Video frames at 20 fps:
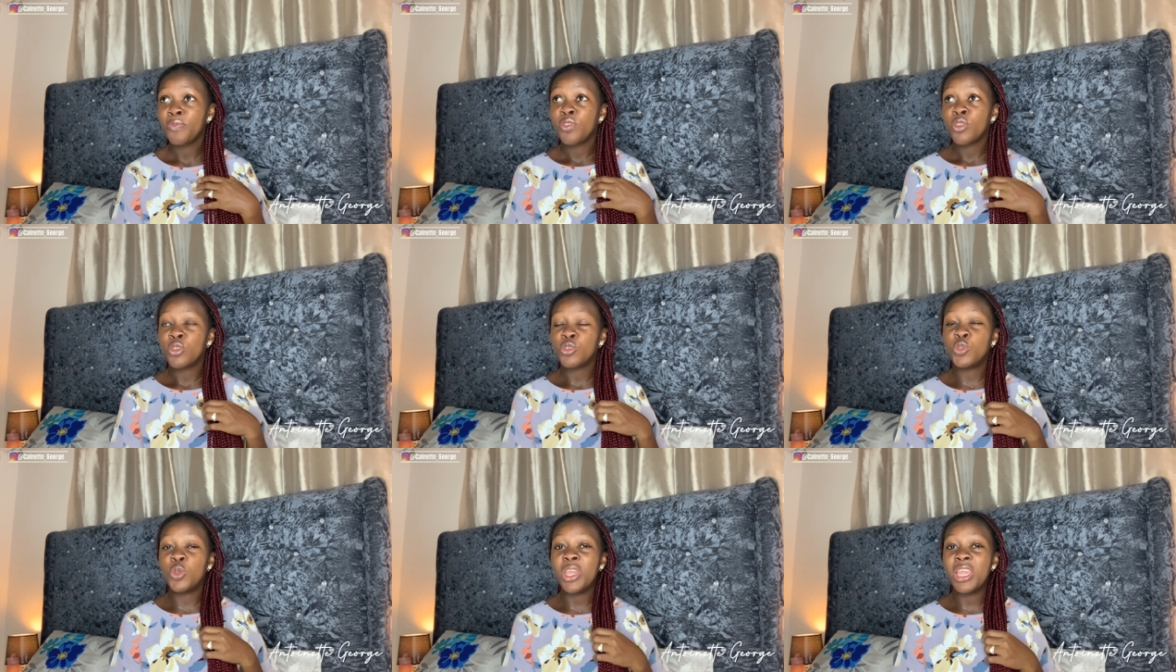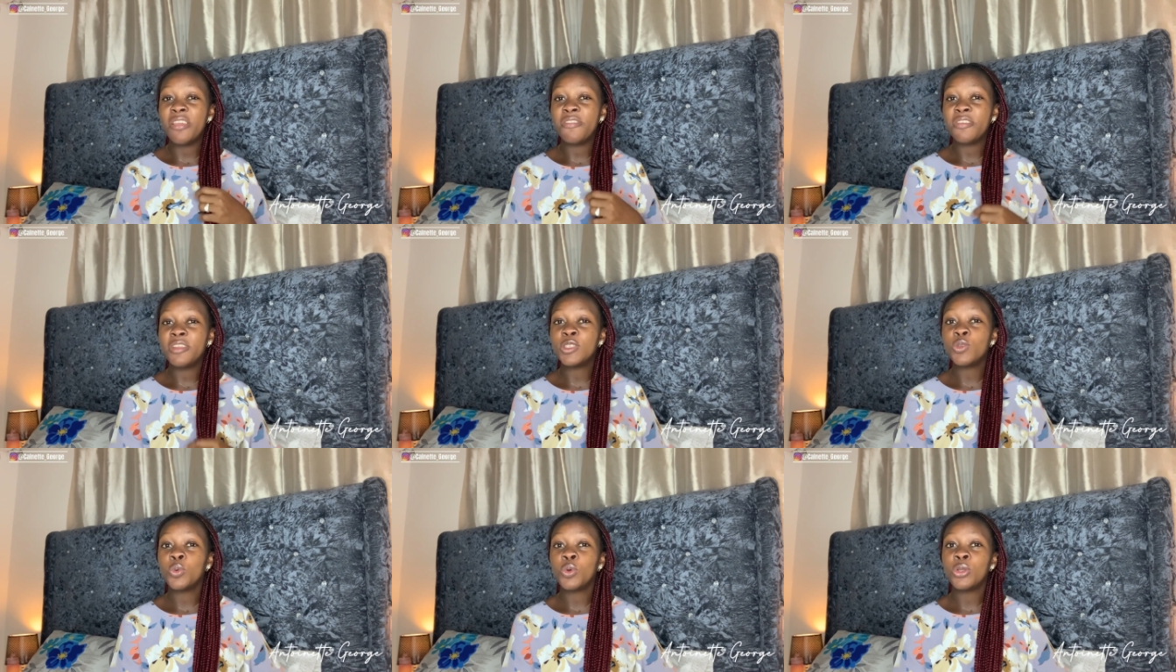so if
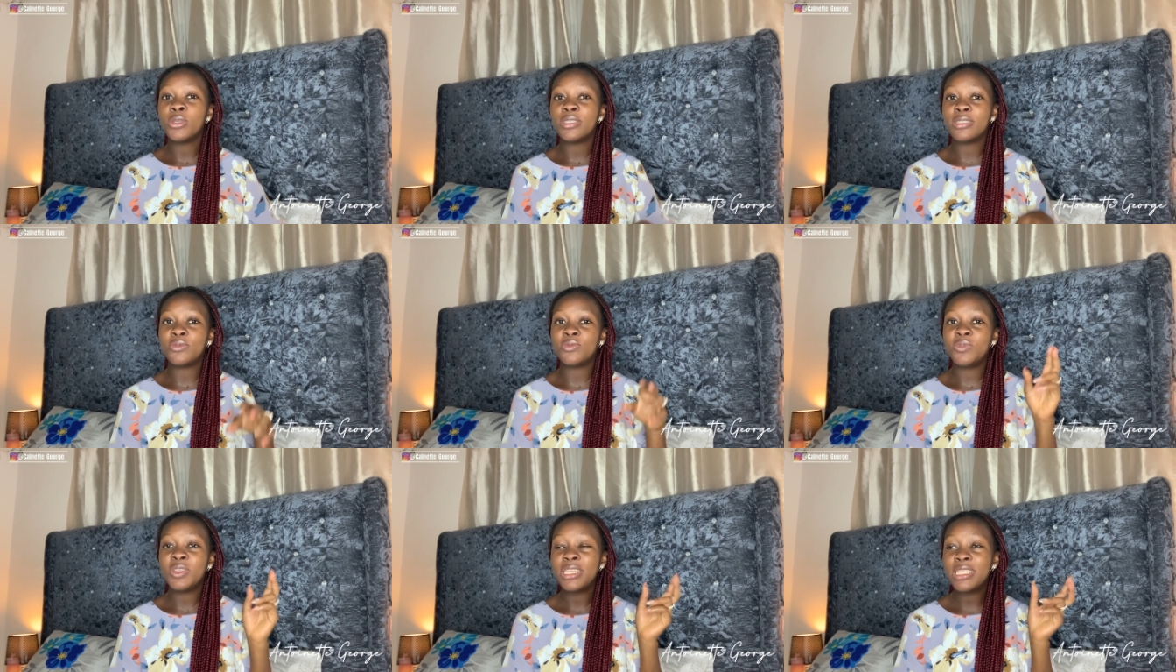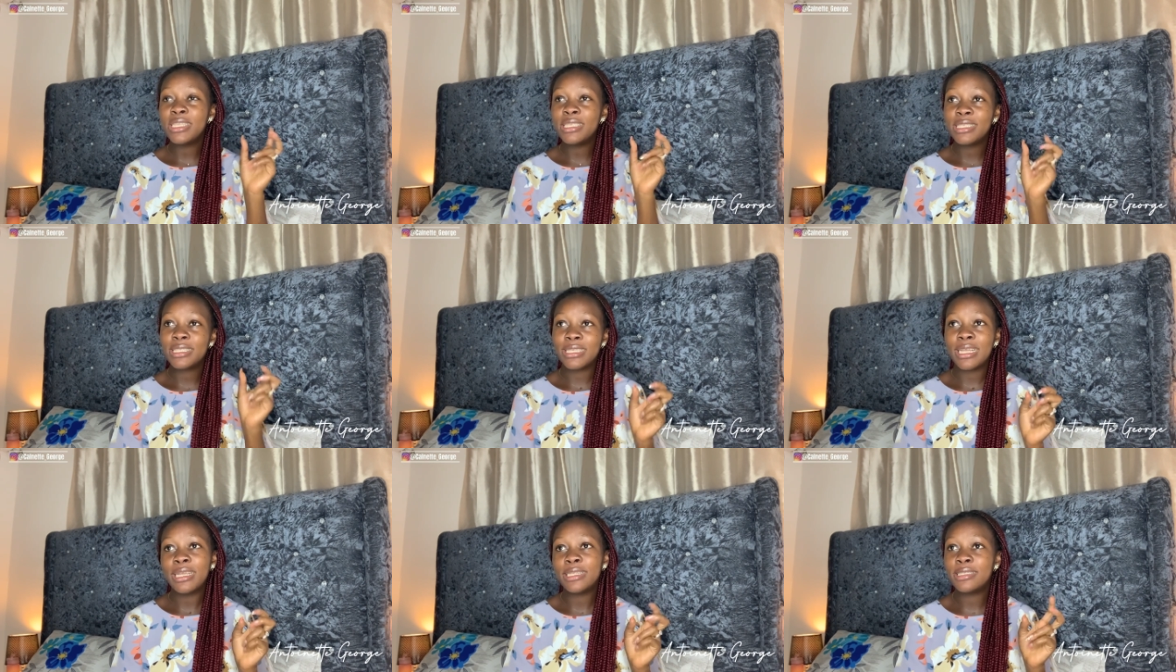it was really
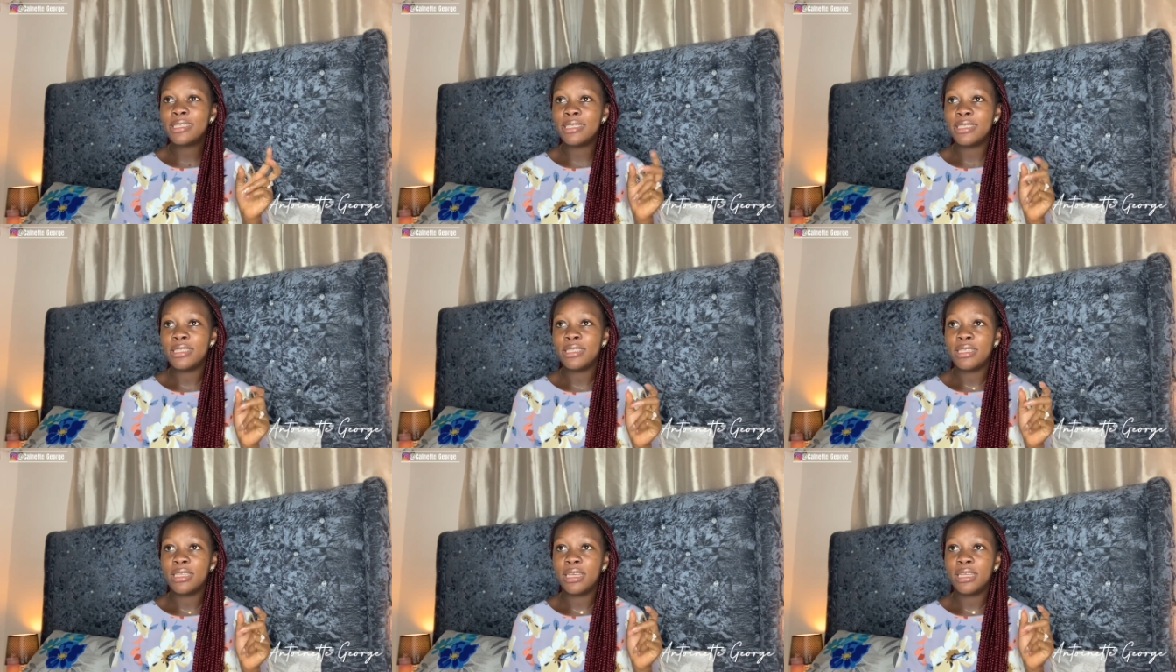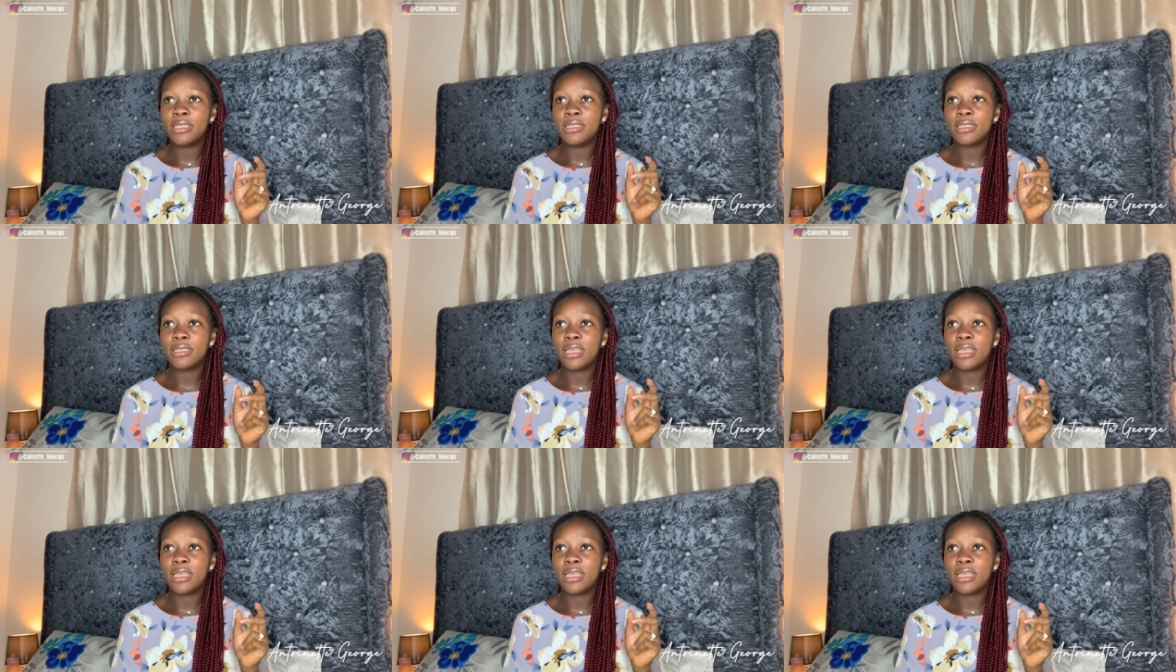certain that